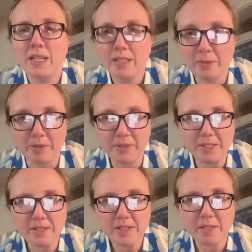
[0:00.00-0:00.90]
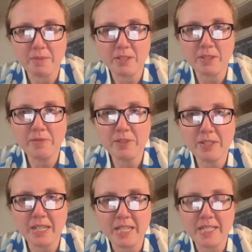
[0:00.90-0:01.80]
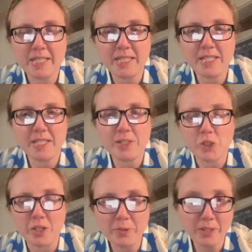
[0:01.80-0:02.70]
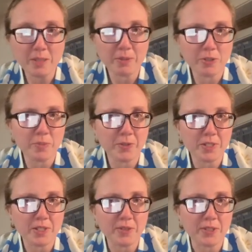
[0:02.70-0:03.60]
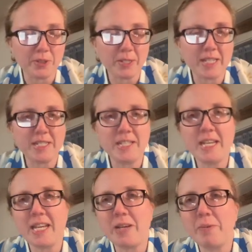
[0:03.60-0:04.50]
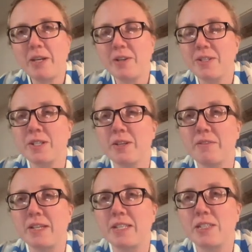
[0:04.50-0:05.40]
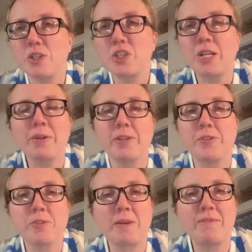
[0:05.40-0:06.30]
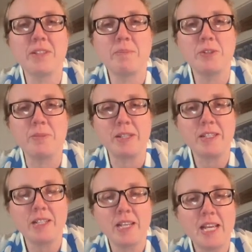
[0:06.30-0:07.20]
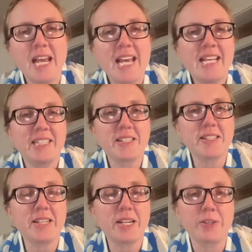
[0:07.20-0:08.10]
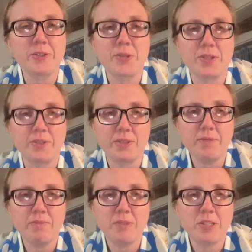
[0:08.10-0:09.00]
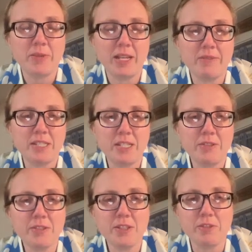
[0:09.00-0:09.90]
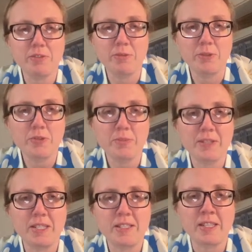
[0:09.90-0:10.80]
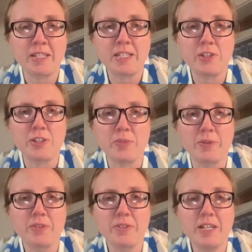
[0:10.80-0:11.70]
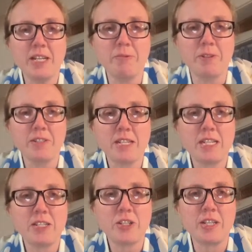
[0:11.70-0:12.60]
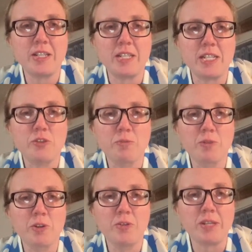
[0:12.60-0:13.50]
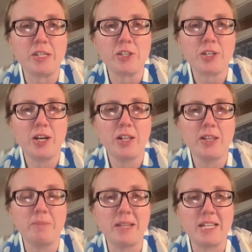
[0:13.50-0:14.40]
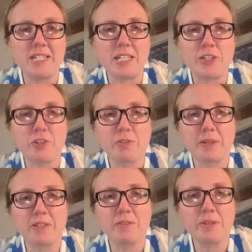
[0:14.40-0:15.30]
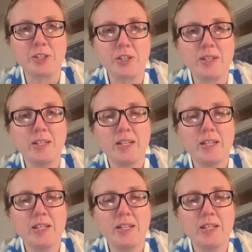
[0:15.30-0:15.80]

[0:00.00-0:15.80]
Hello, my friends. I'm Clover, and this is Genuinely Approachable Sudoku, and today we are solving Sharrows by Philip Newman. This is an arrow Sudoku, so we have standard Sudoku rules, replacing the digits 1 through 9 once each in each row, each column, and each 3x3 region.